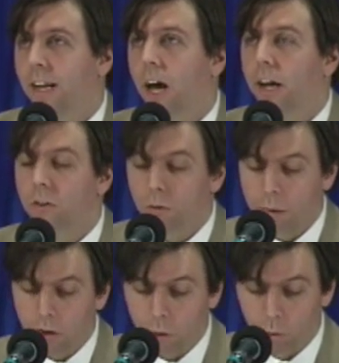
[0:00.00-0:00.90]
9
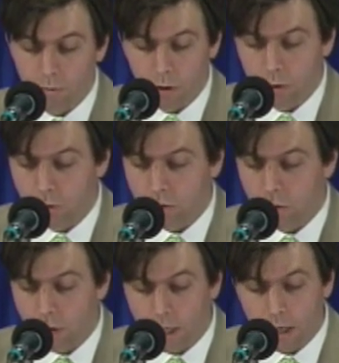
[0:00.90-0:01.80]
special reviews of
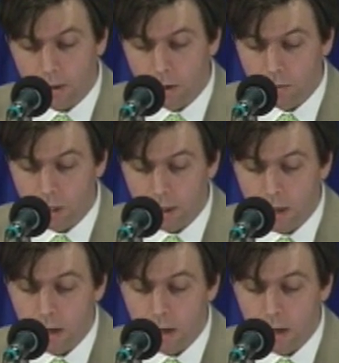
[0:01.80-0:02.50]
trading activity